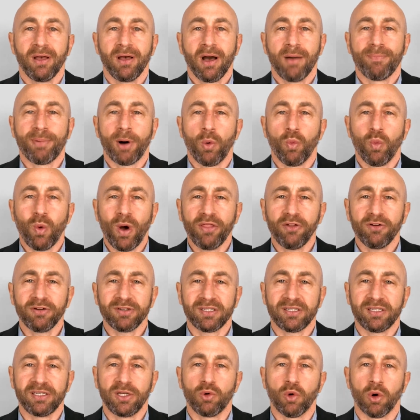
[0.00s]
about whether a
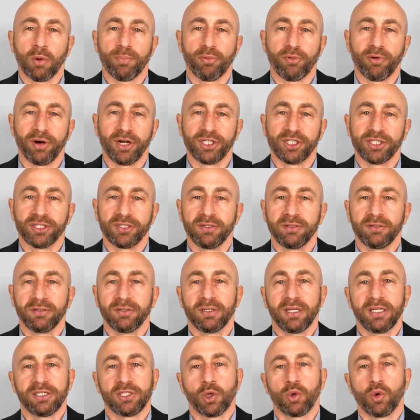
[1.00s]
C corporation
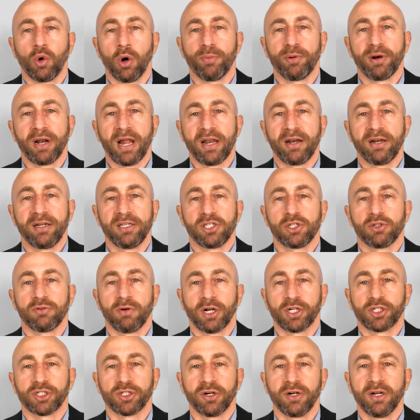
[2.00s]
is the corporate entity
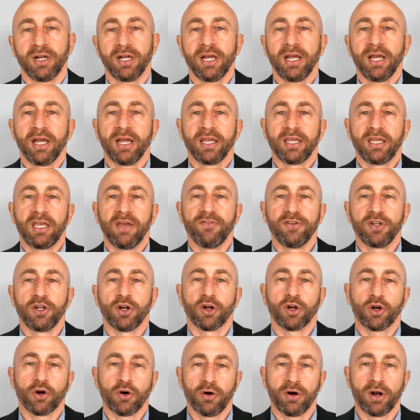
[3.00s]
structure given your
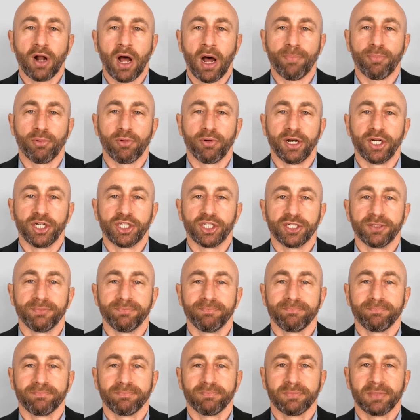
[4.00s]
current operation
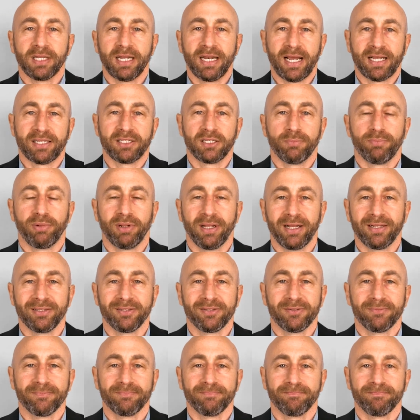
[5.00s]
and exit plans.